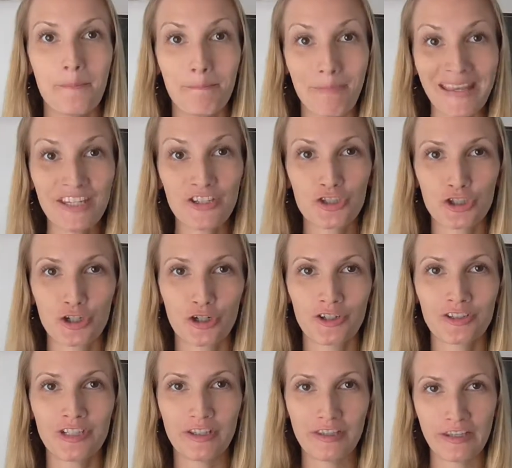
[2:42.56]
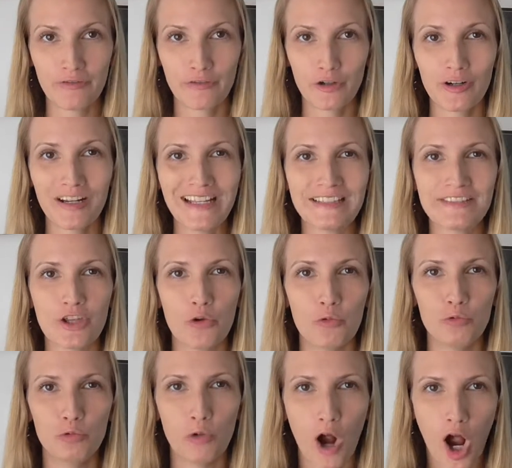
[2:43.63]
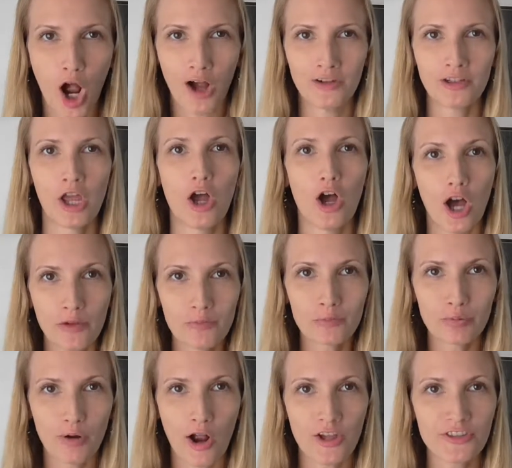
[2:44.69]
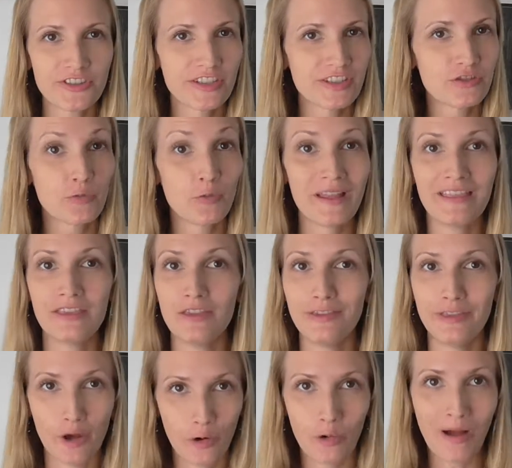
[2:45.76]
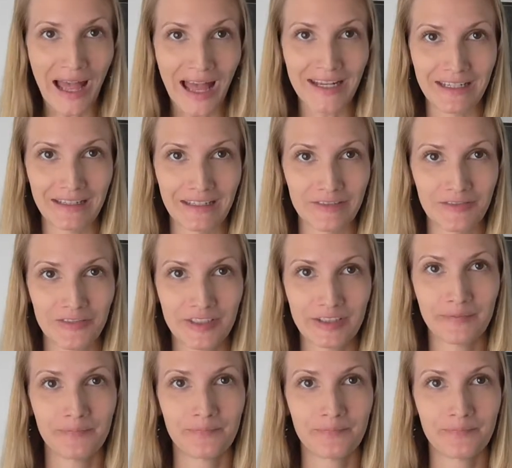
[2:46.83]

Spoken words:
Make sure the liver is raw, unprocessed with no additives.